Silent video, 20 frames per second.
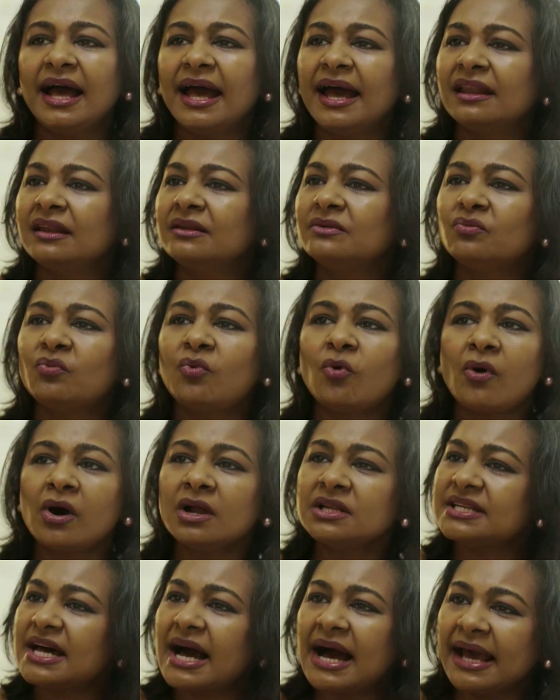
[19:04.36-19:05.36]
And
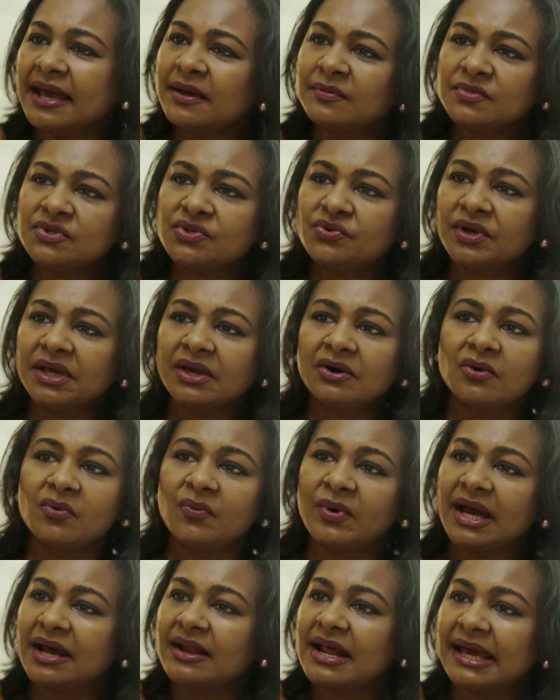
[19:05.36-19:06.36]
what I am doing or
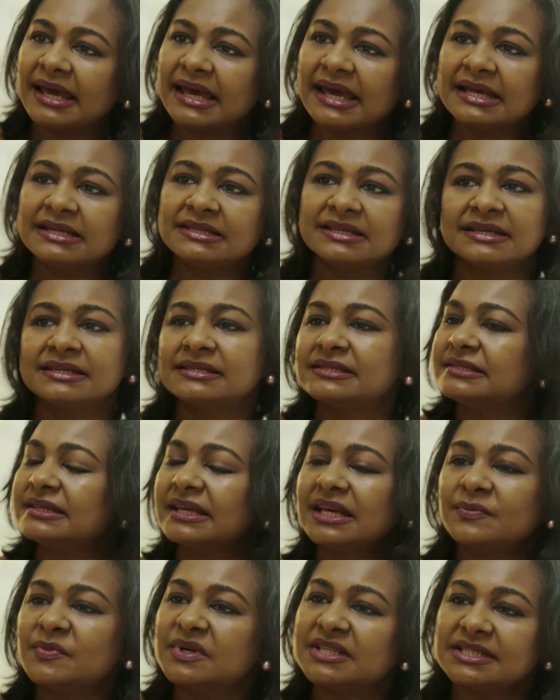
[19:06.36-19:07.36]
where I get is
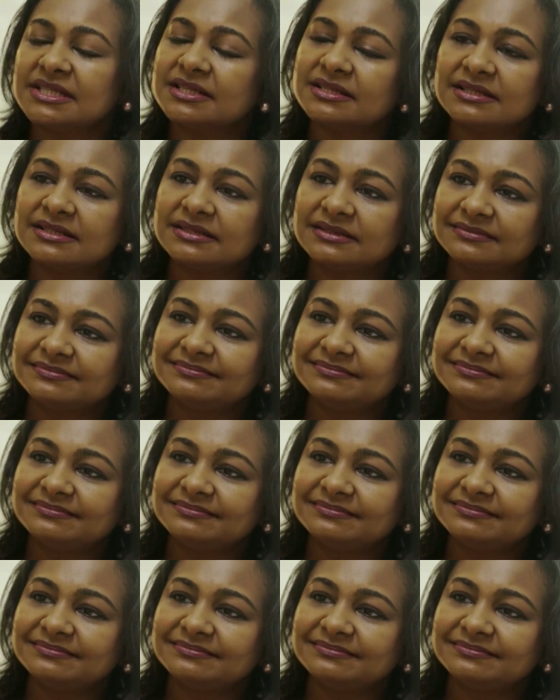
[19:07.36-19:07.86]
immaterial.